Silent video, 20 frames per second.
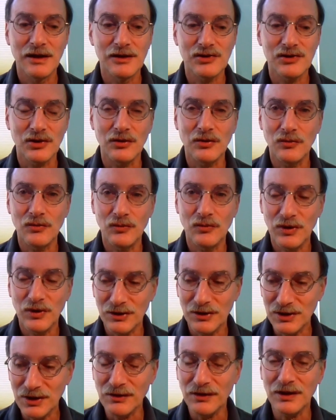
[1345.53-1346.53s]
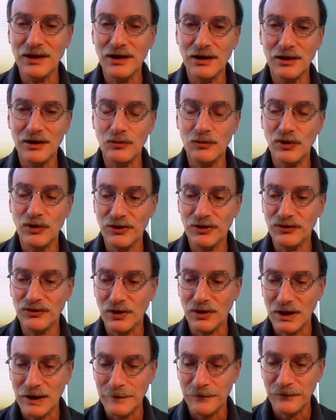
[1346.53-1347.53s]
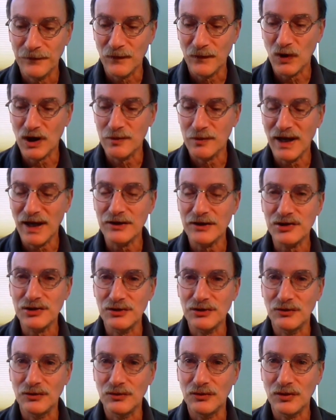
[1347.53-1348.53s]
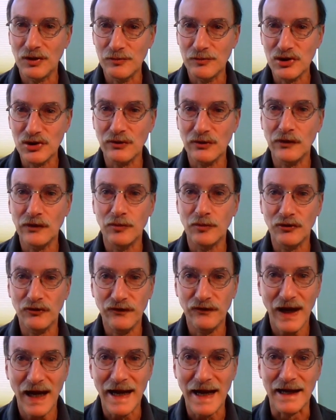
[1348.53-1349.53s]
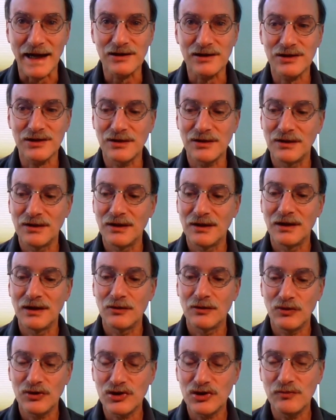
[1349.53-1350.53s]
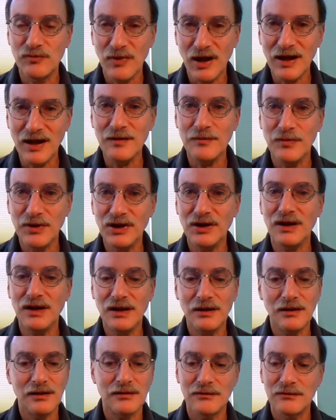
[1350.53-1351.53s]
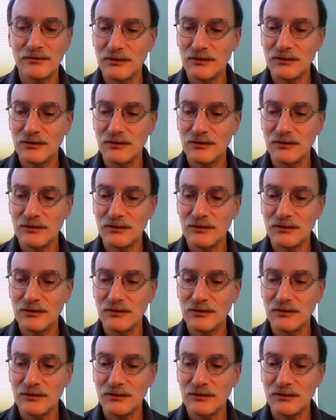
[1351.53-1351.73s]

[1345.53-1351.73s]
So we are dealing here with what amounts to observable facts, which may be